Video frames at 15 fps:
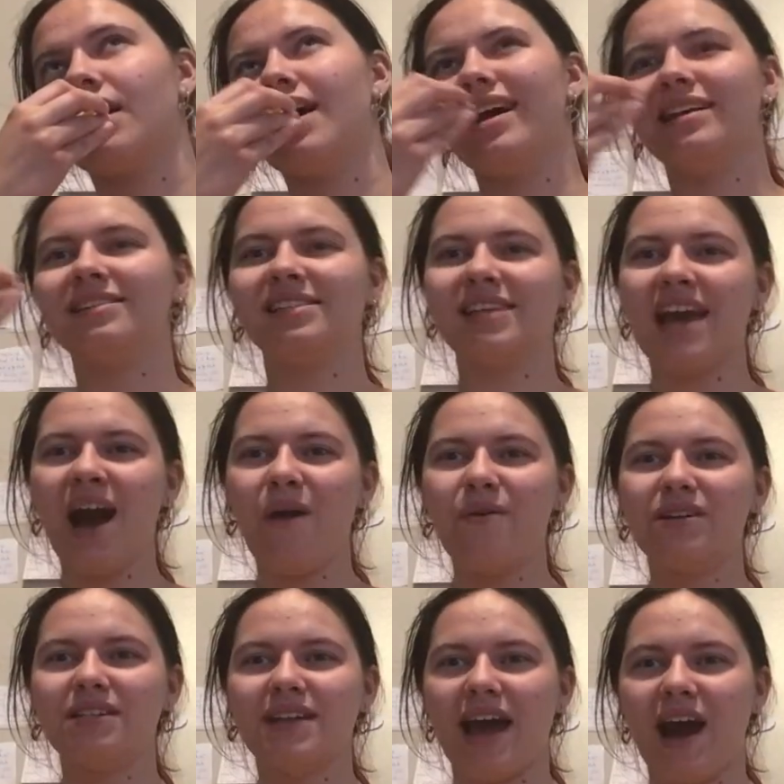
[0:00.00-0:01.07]
and see how
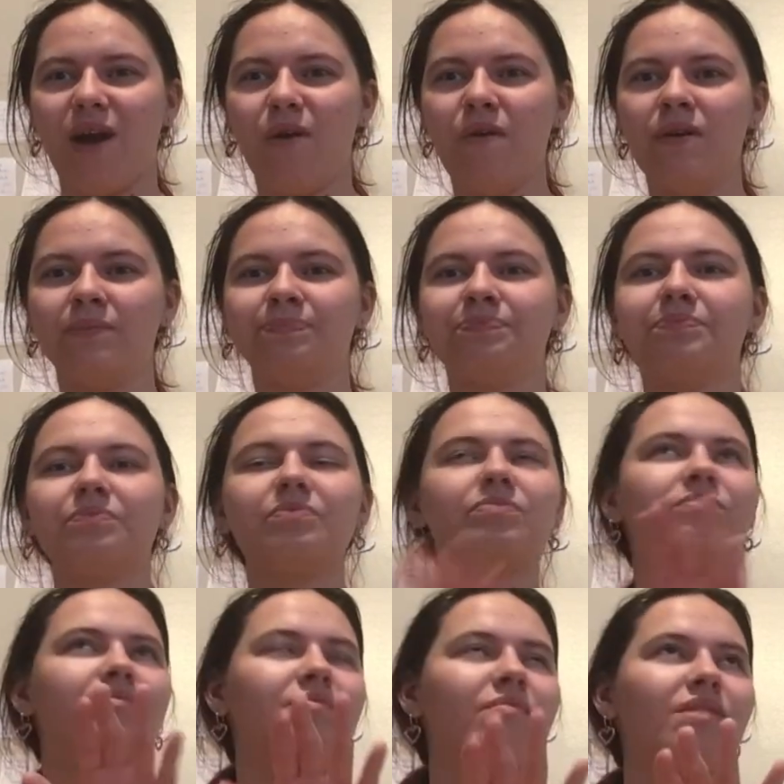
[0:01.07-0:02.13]
now,
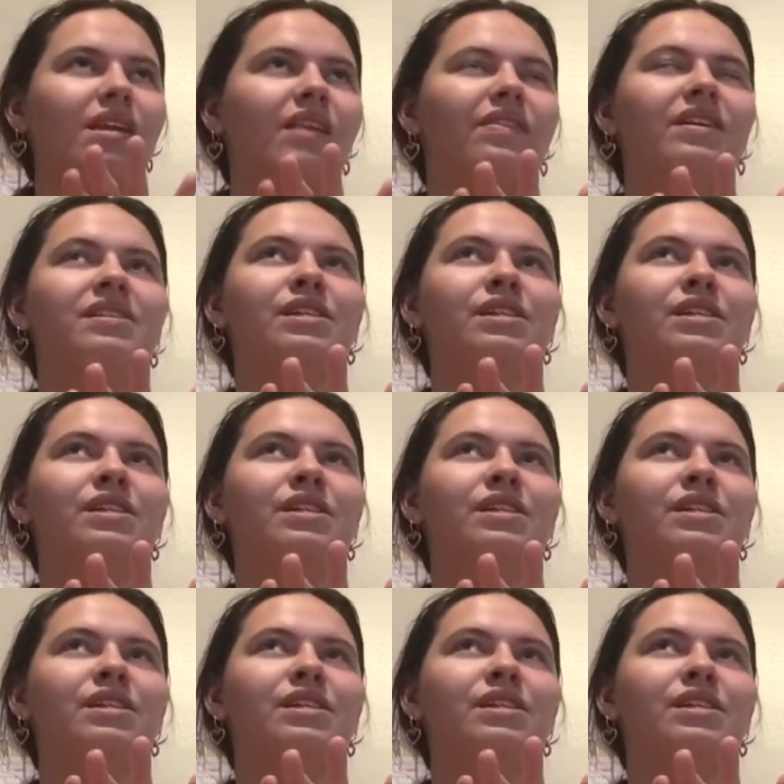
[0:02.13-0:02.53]
this